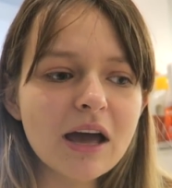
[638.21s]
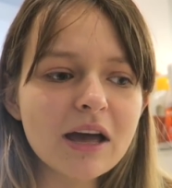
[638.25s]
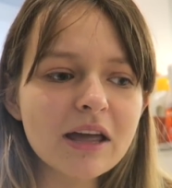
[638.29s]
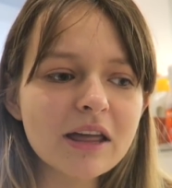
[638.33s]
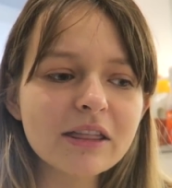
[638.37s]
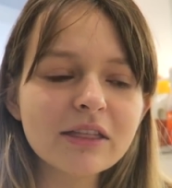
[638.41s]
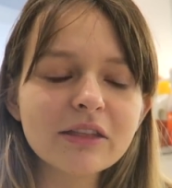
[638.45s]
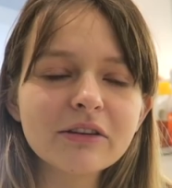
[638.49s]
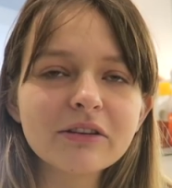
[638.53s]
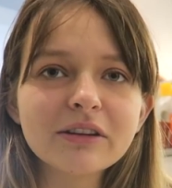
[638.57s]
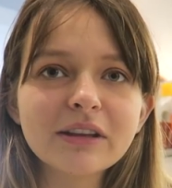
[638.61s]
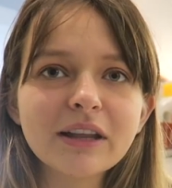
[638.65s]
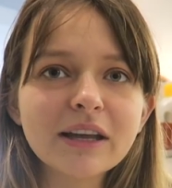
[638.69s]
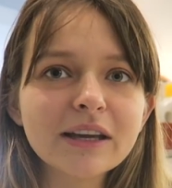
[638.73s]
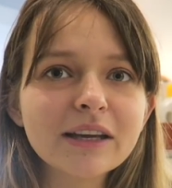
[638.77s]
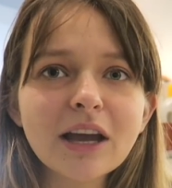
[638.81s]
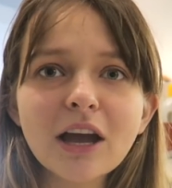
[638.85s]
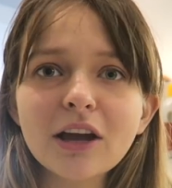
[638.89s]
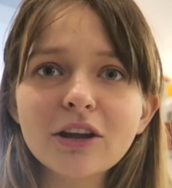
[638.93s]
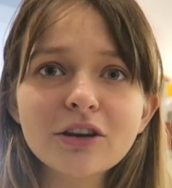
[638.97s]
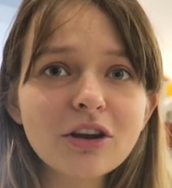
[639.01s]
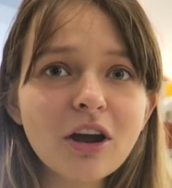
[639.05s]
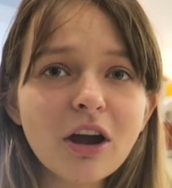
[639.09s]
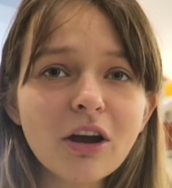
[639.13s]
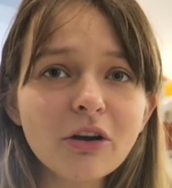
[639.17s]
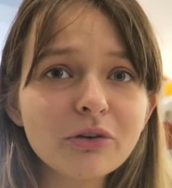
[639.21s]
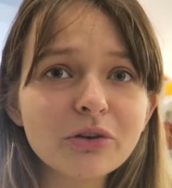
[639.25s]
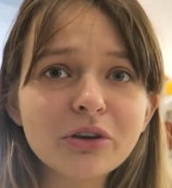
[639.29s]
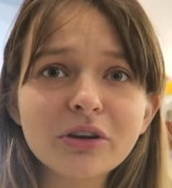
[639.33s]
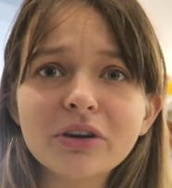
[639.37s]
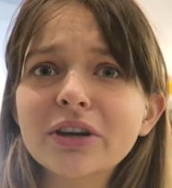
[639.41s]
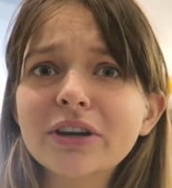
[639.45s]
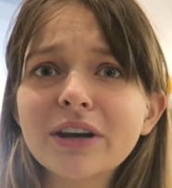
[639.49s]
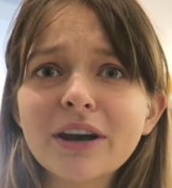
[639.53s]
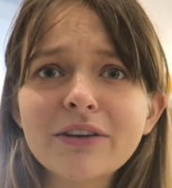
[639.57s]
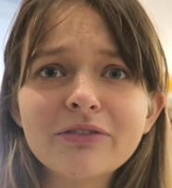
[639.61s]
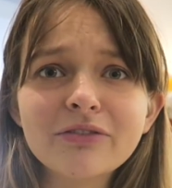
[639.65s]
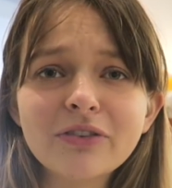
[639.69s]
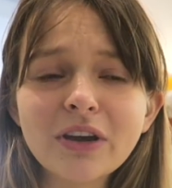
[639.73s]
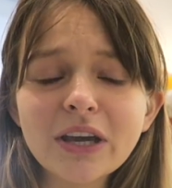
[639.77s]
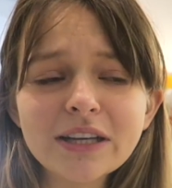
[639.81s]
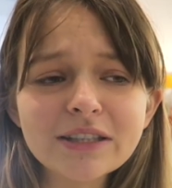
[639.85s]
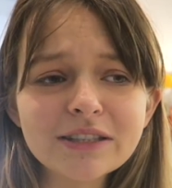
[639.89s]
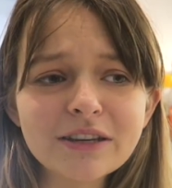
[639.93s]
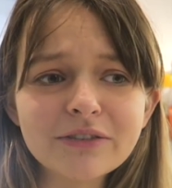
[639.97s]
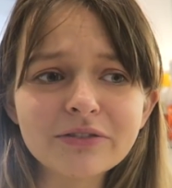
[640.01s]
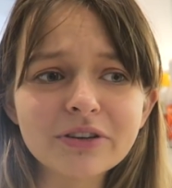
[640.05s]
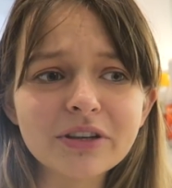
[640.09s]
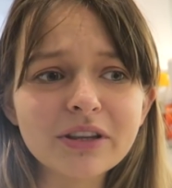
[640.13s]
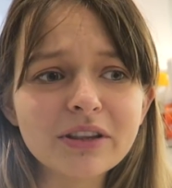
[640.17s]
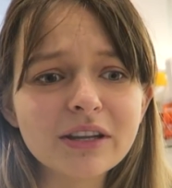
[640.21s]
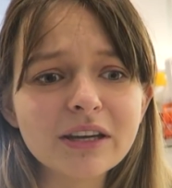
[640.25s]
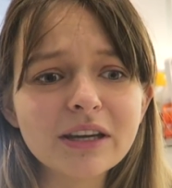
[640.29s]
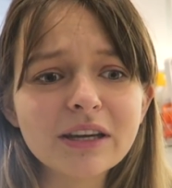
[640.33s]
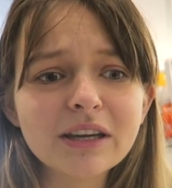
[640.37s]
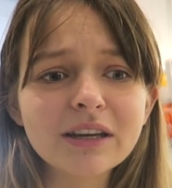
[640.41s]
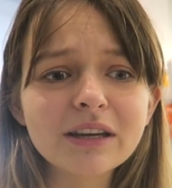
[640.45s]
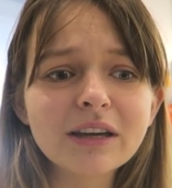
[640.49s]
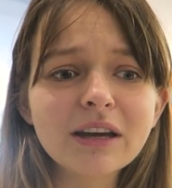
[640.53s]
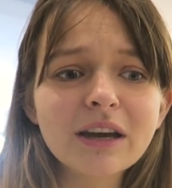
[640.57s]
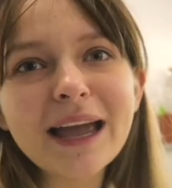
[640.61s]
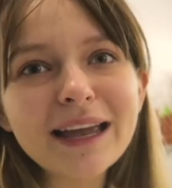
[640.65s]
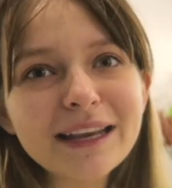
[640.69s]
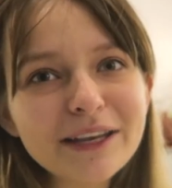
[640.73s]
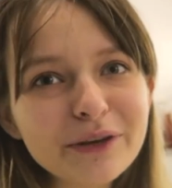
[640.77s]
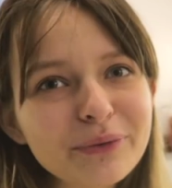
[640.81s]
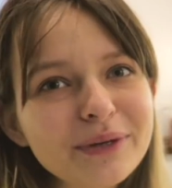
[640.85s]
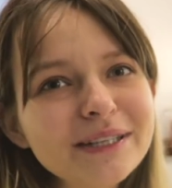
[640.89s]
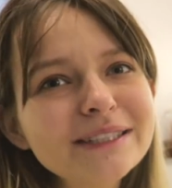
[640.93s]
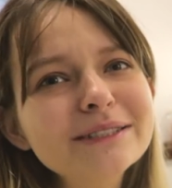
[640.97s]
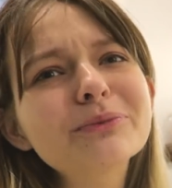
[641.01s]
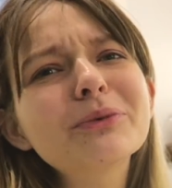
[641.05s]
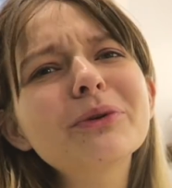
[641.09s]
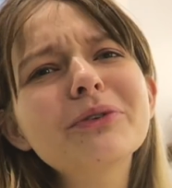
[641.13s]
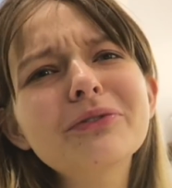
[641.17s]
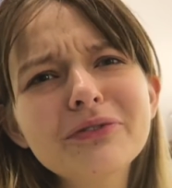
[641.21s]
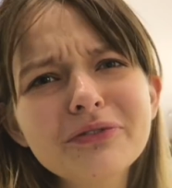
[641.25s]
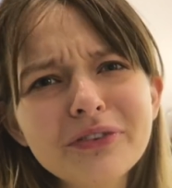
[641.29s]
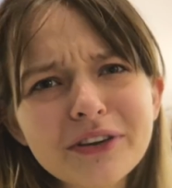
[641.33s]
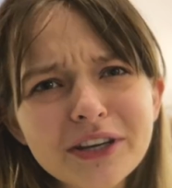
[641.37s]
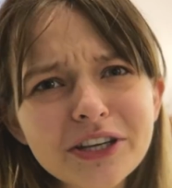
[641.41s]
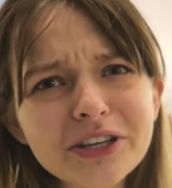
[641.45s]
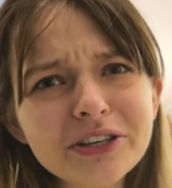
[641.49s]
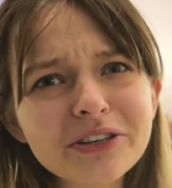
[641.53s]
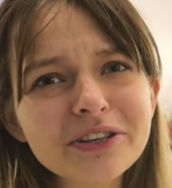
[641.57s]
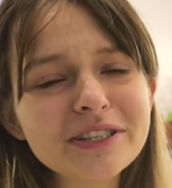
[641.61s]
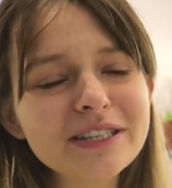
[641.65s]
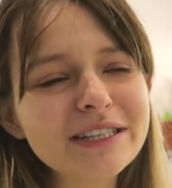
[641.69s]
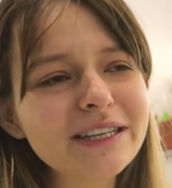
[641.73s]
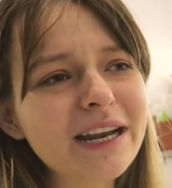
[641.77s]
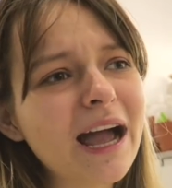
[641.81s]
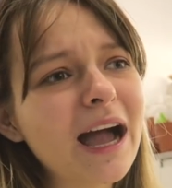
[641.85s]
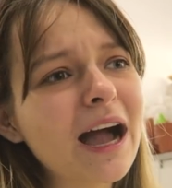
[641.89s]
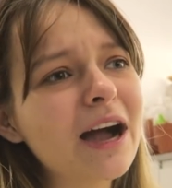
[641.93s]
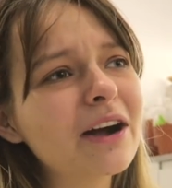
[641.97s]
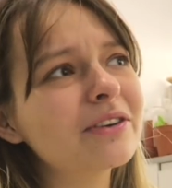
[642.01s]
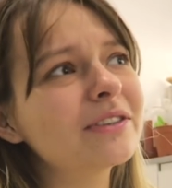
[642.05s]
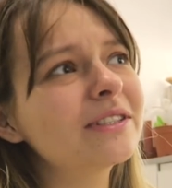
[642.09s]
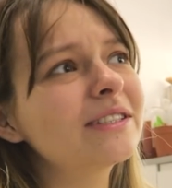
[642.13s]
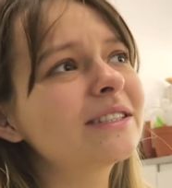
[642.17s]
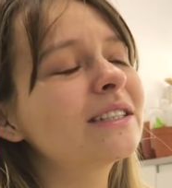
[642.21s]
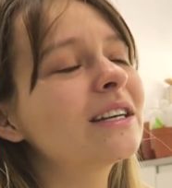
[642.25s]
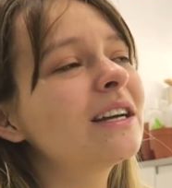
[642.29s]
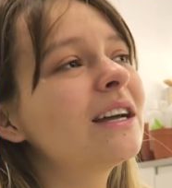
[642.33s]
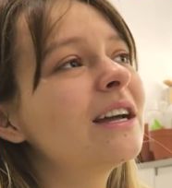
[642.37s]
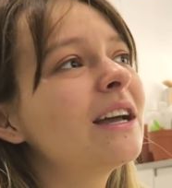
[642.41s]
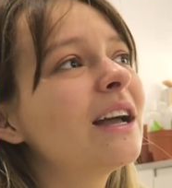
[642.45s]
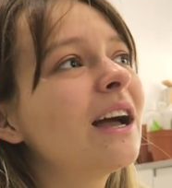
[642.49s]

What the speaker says: And they're like, no, you could have faked everything. Anyways, we figured it out.